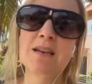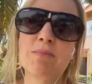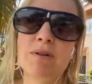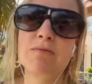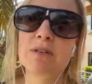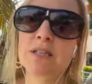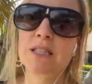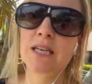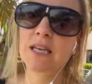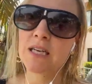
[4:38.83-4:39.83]
but
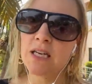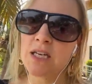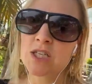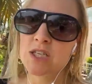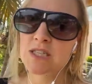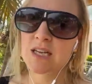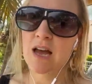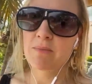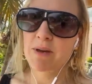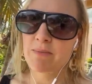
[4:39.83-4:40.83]
really just
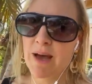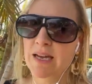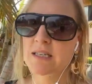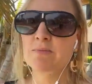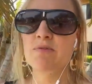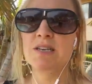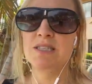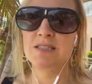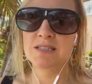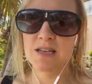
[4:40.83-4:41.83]
coming back to
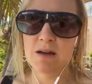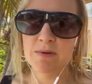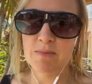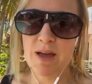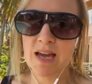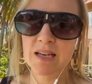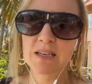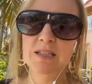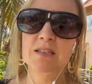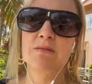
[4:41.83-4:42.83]
presence, coming back
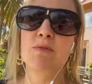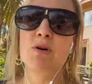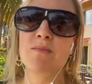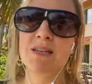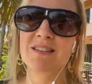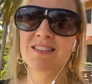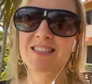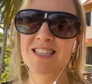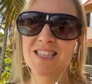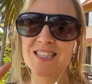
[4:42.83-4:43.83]
into the moment,
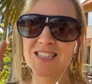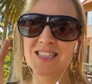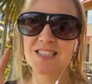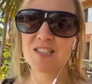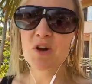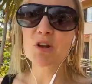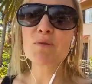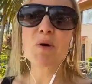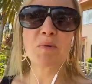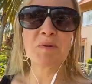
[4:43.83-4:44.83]
because this is the
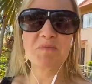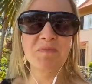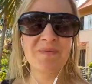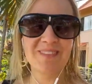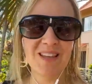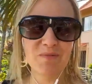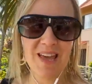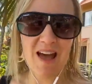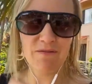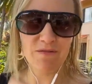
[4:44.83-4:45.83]
only moment that
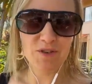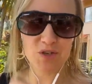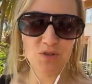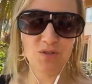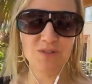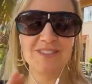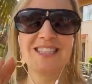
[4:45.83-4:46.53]
we have for sure,